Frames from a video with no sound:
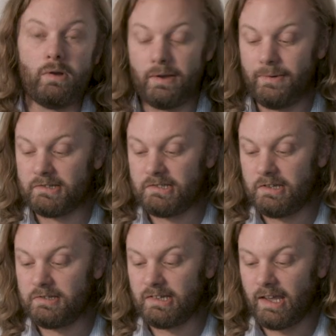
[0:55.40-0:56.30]
get round to
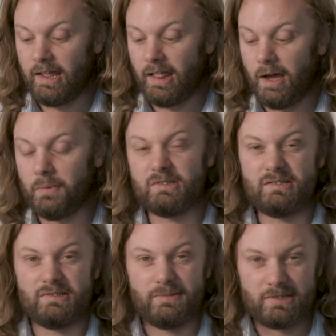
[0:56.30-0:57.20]
using it. I want to
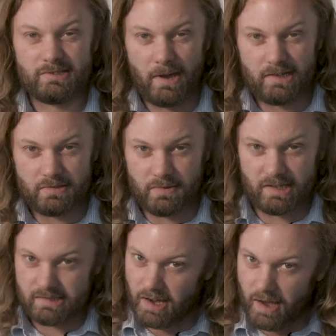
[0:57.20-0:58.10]
do something special with
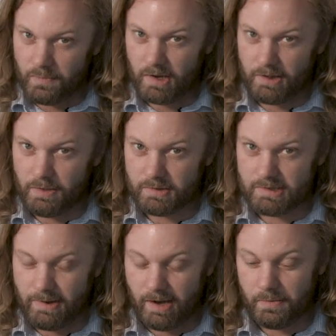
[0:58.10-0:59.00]
it, so I haven't really thought
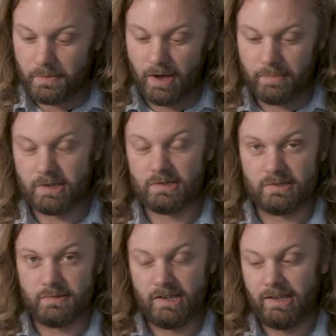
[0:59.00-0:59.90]
about what I'm going to
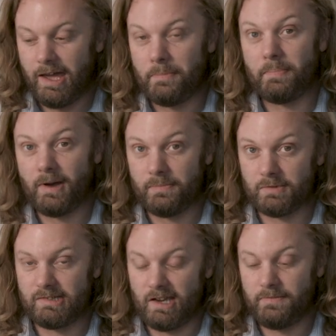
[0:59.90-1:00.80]
do with it yet, but I will
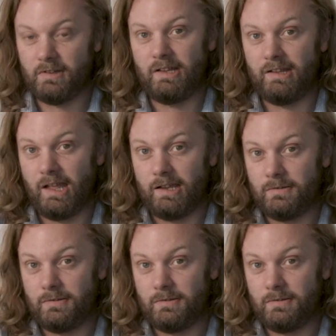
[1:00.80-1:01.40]
definitely let